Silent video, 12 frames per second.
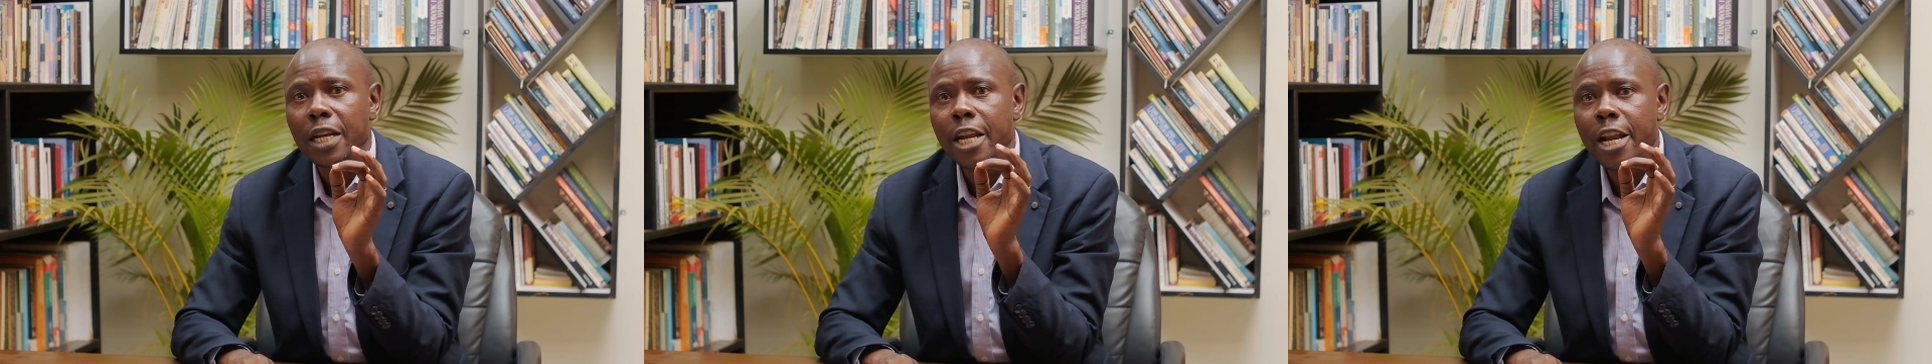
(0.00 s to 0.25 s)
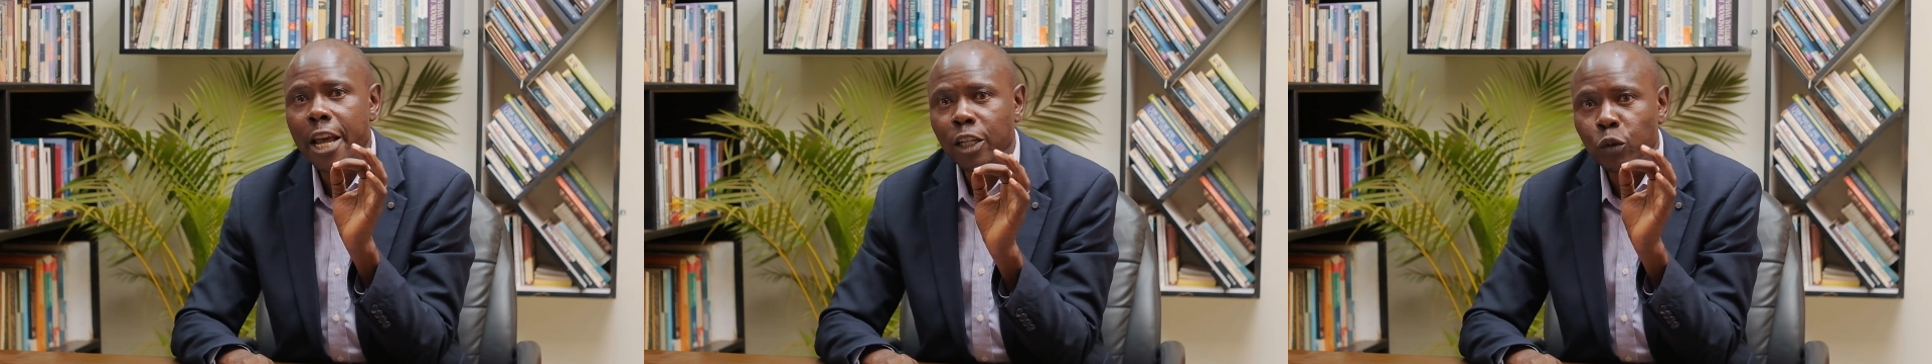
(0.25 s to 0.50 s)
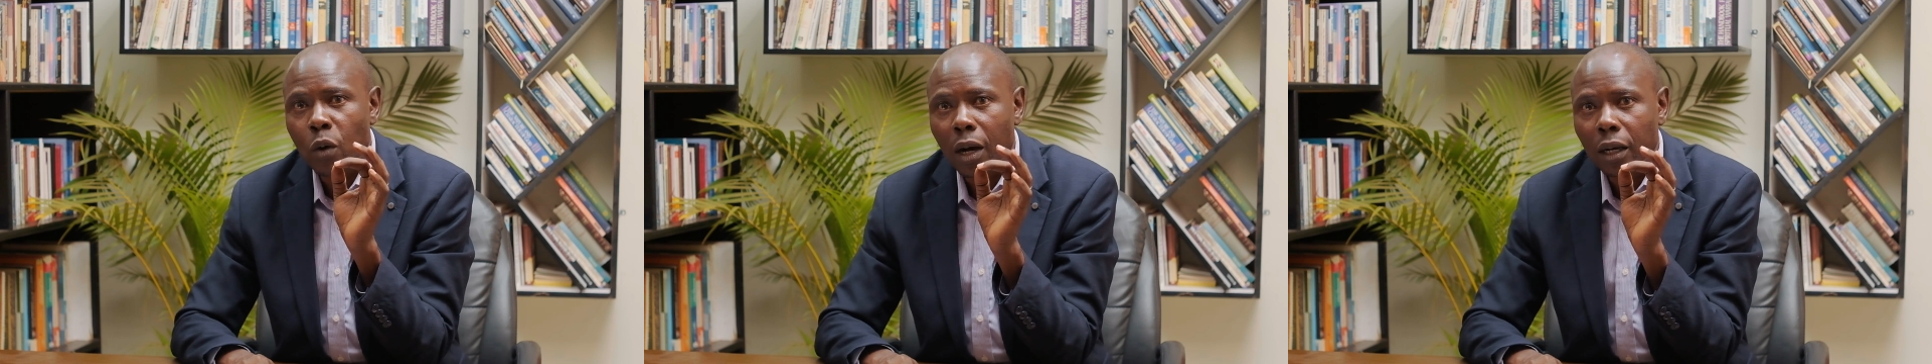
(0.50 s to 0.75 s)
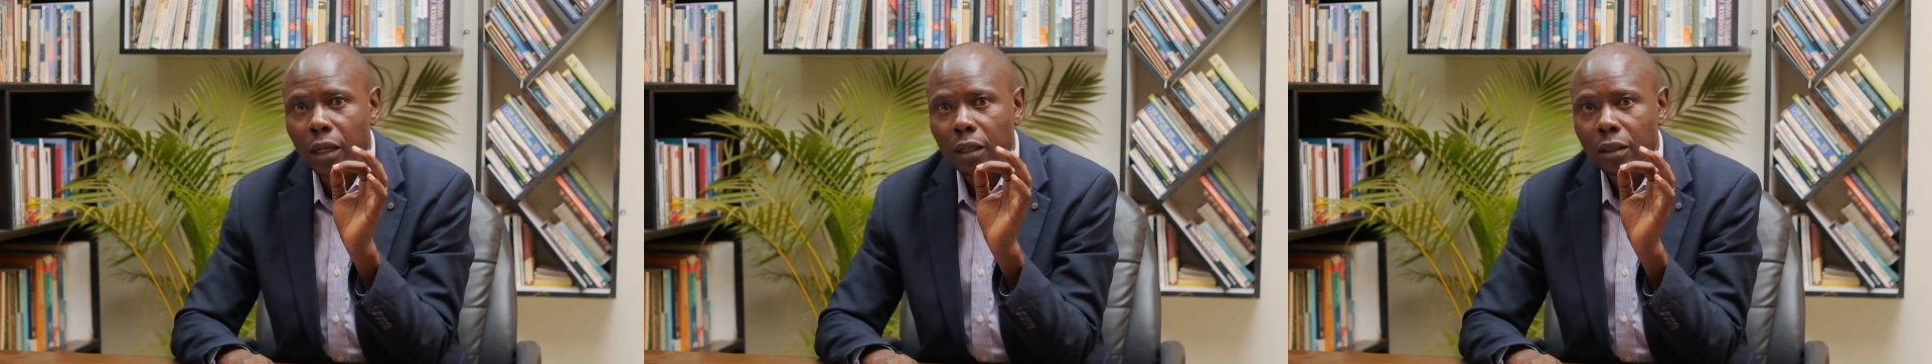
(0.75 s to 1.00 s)

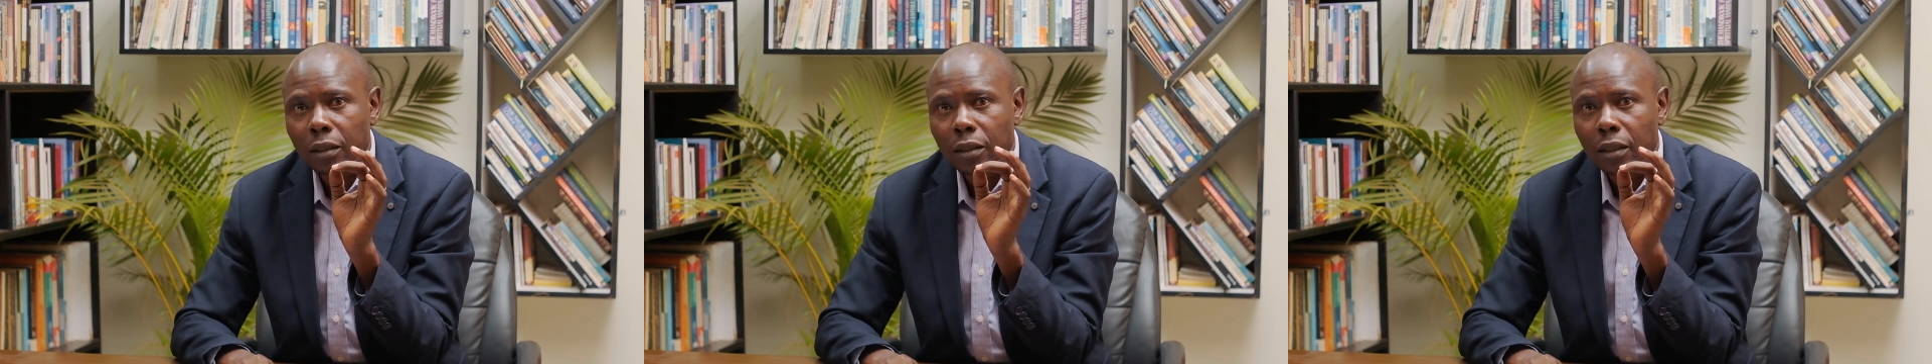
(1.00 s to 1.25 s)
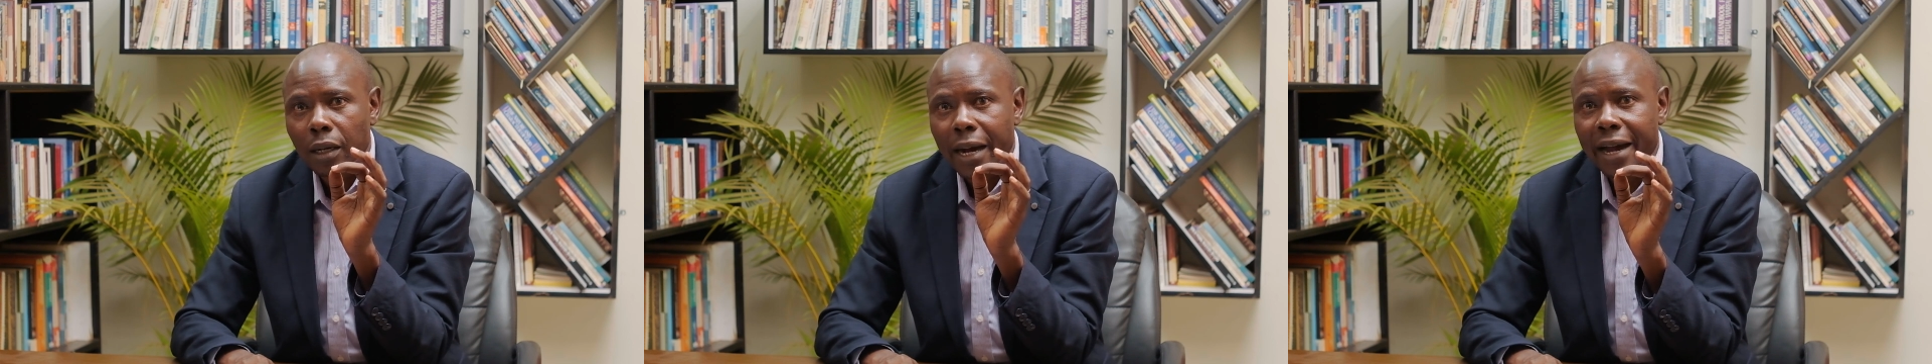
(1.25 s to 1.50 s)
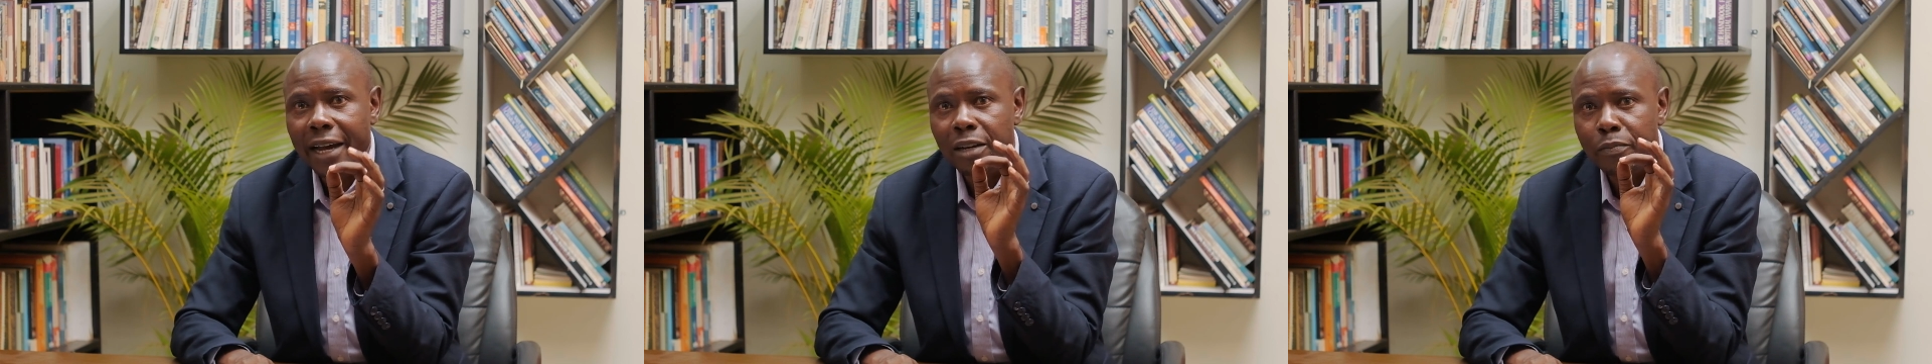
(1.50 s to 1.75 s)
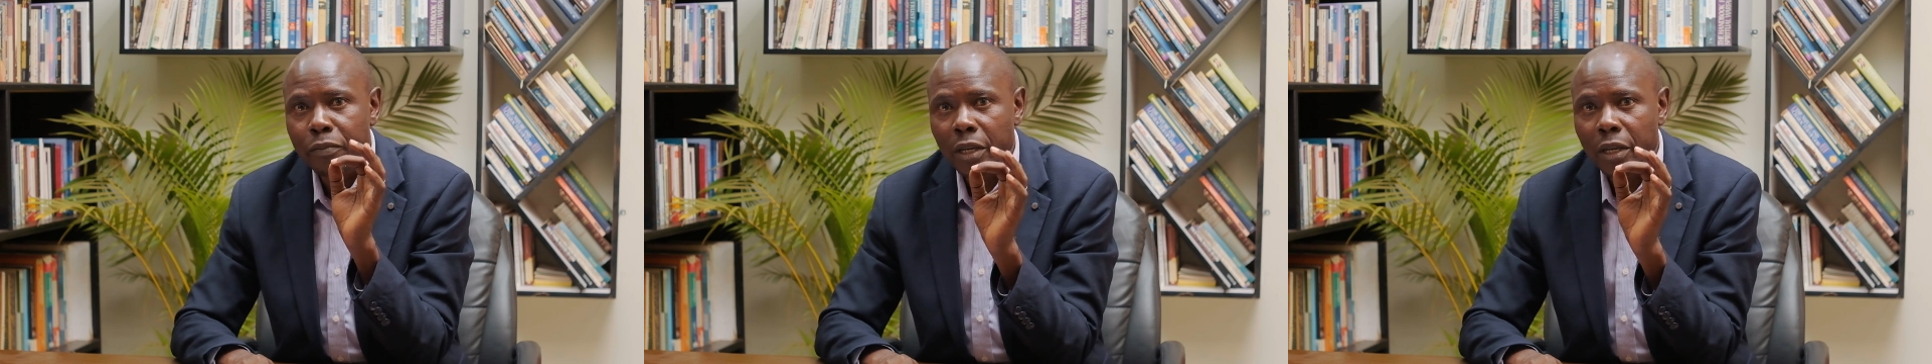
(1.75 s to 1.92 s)
network. I had